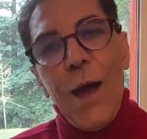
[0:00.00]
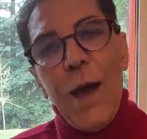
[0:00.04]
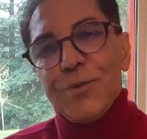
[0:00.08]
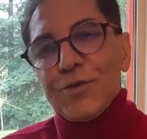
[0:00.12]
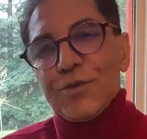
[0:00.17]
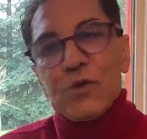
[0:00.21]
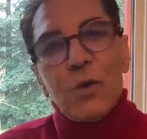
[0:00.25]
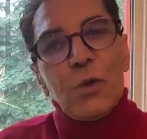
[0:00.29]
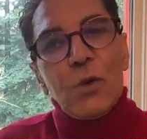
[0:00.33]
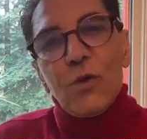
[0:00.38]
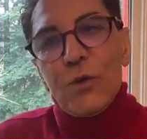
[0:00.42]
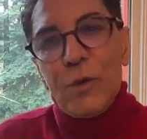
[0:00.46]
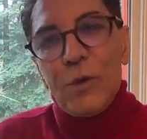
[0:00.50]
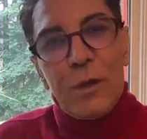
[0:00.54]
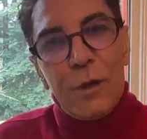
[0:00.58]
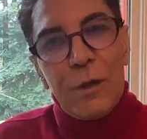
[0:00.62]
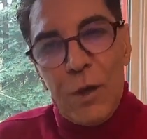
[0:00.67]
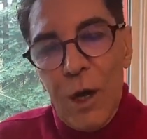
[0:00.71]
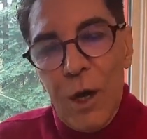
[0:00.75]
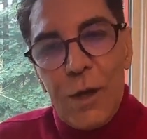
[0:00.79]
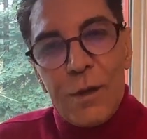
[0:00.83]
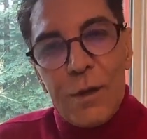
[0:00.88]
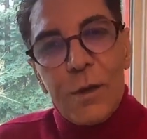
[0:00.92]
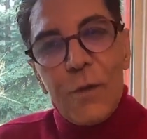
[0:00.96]
absolutely
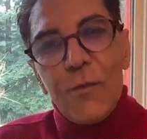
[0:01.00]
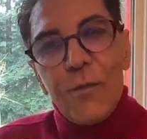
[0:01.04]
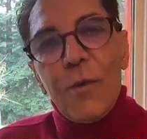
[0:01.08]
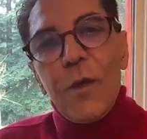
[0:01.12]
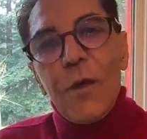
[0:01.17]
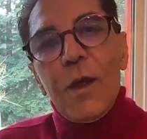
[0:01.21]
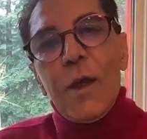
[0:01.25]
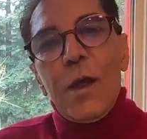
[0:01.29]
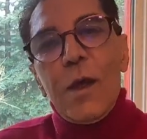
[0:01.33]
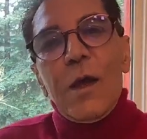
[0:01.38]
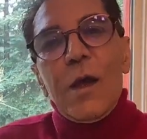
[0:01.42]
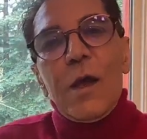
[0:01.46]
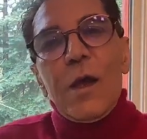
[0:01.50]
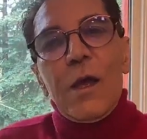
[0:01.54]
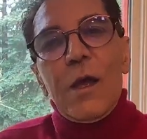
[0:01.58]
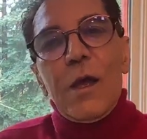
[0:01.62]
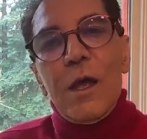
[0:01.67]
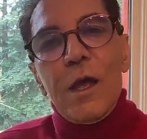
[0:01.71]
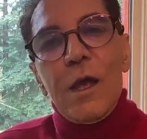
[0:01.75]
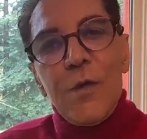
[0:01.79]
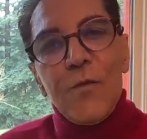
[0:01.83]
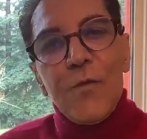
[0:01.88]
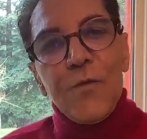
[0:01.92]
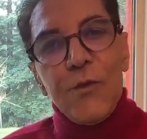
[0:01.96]
not.
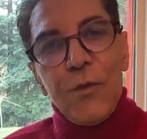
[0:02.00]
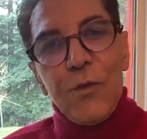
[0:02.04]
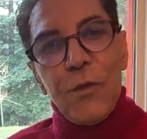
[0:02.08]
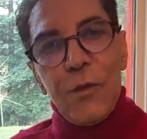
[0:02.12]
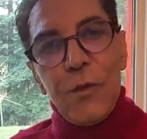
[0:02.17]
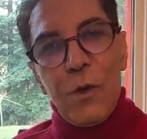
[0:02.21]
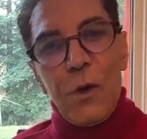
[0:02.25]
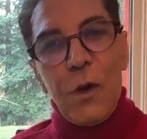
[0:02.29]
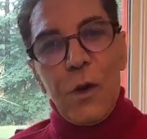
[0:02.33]
If